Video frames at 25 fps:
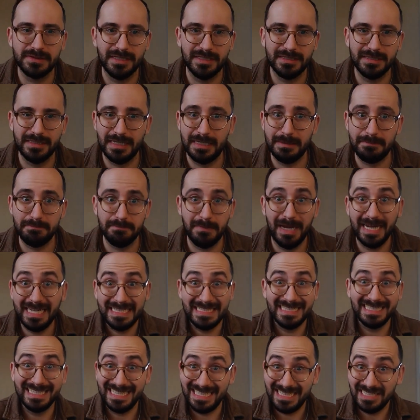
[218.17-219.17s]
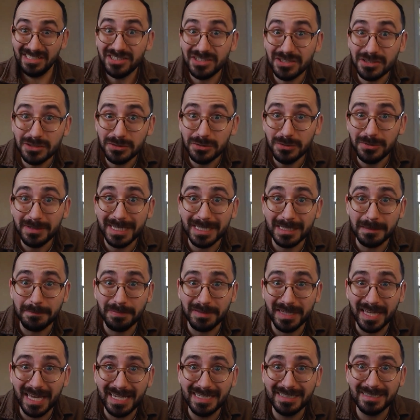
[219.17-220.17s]
than they might need to in a
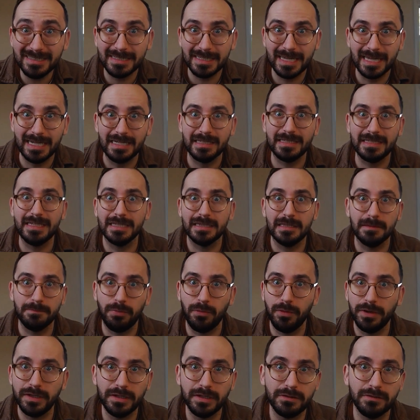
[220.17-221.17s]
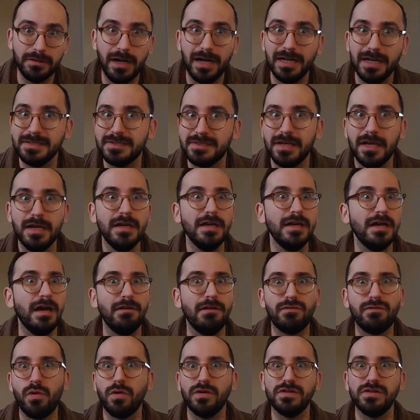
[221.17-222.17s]
blend to kind of get the point across.
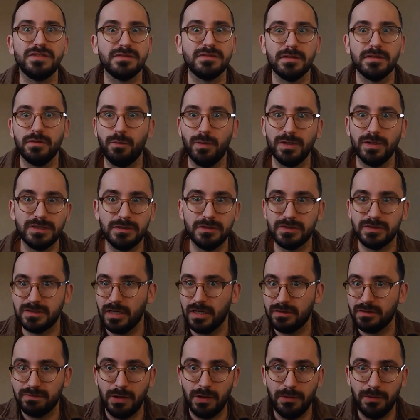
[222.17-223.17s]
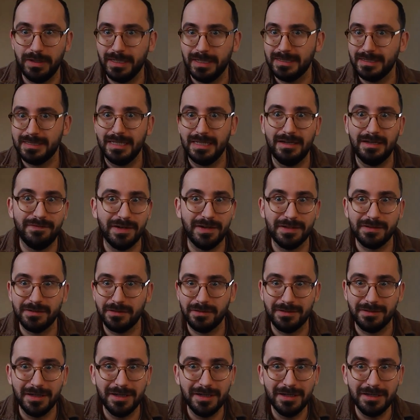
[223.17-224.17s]
Of course, once you start throwing a ton of
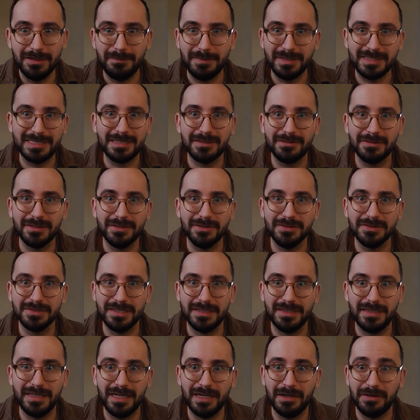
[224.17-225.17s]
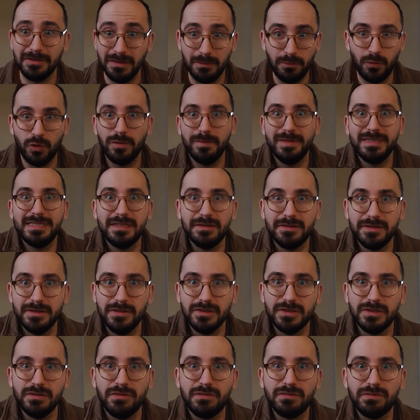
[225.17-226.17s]
other materials in there and the more
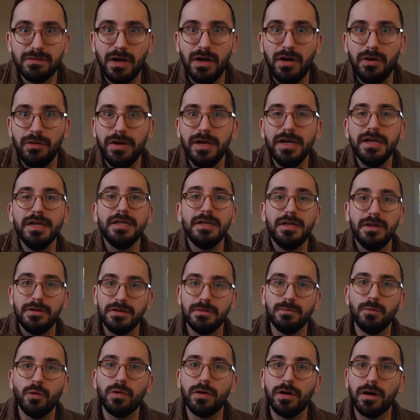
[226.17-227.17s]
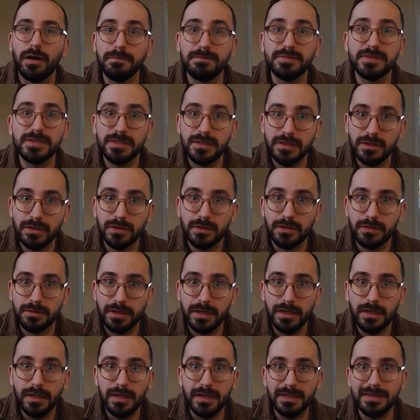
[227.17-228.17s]
materials you throw, the more
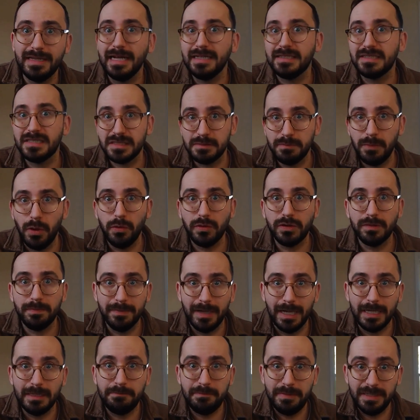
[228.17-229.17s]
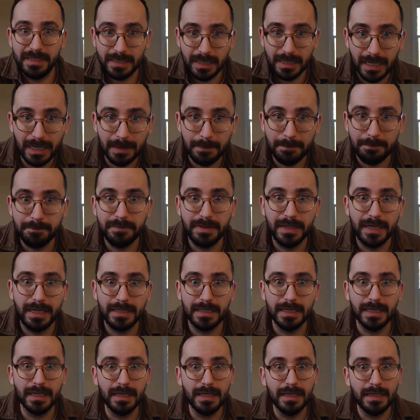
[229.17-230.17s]
obscured that smoke might become.
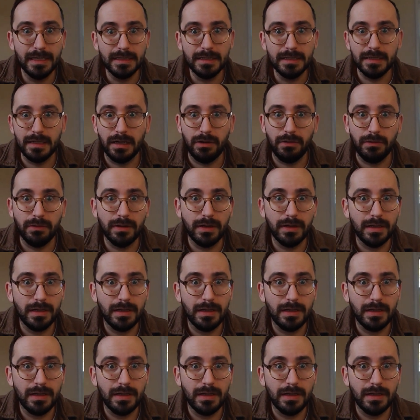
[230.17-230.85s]
But, you know,